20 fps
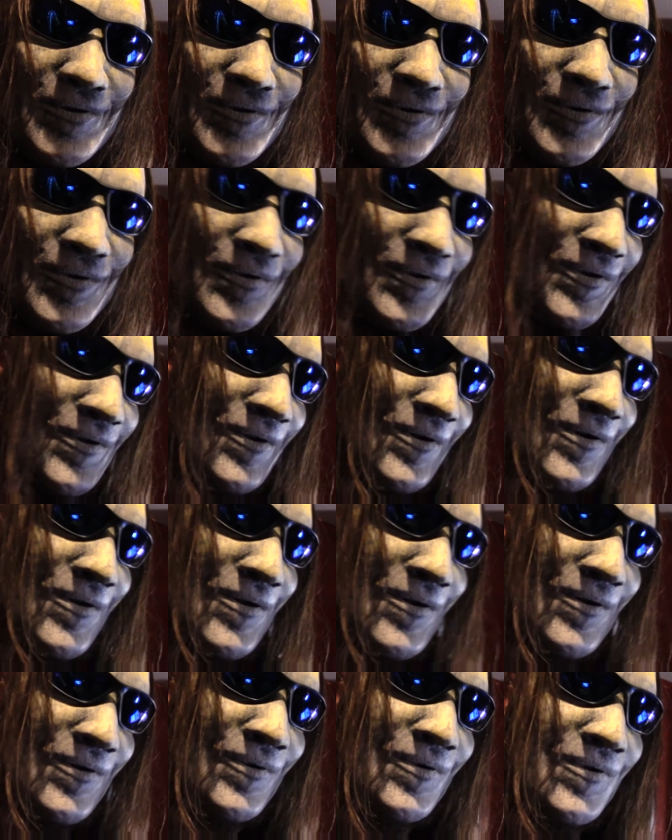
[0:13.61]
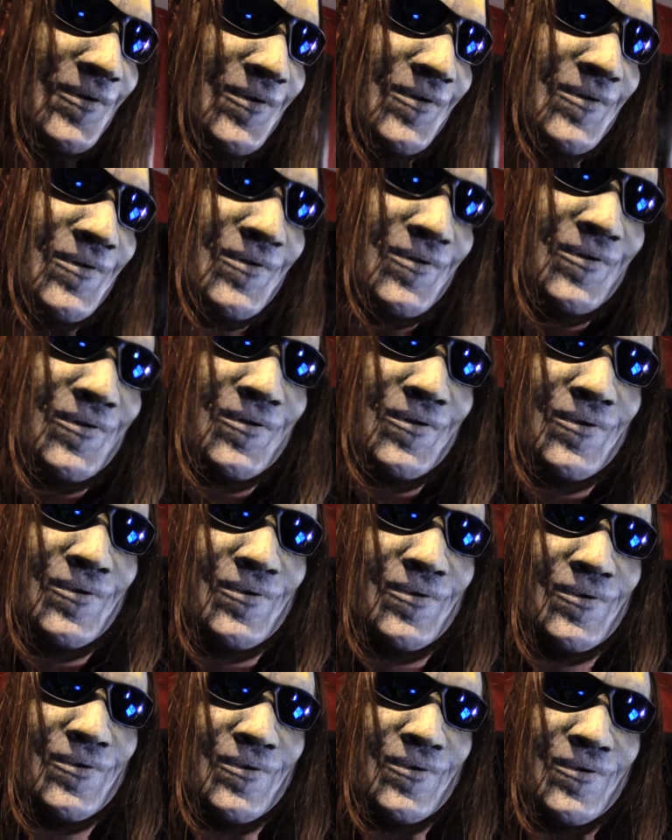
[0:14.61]
So tonight I was sitting here
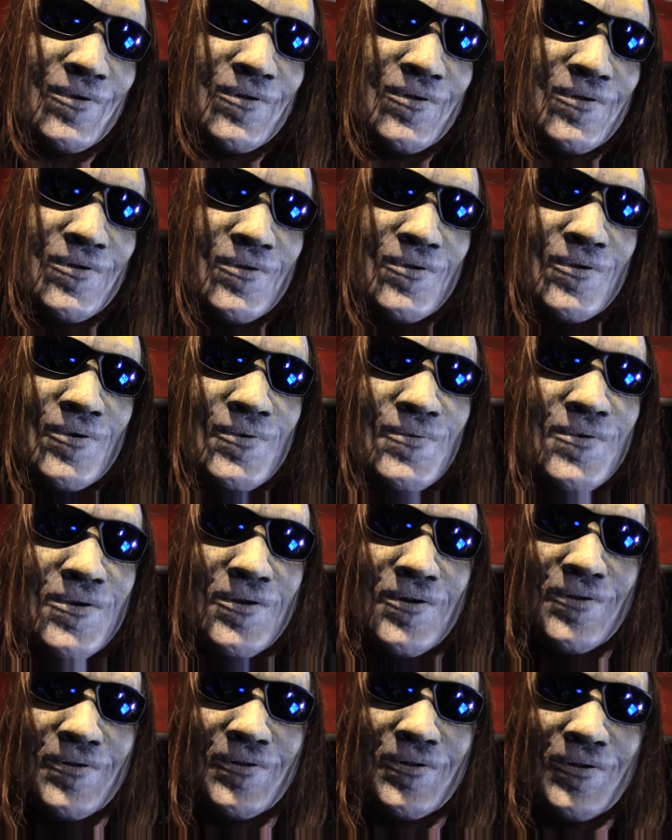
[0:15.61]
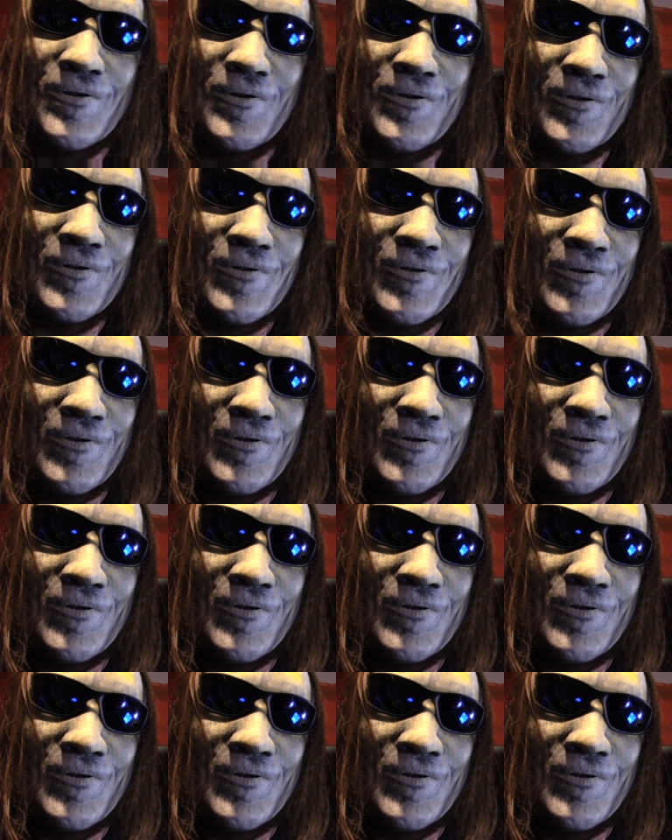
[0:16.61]
going through the YouTube analytics.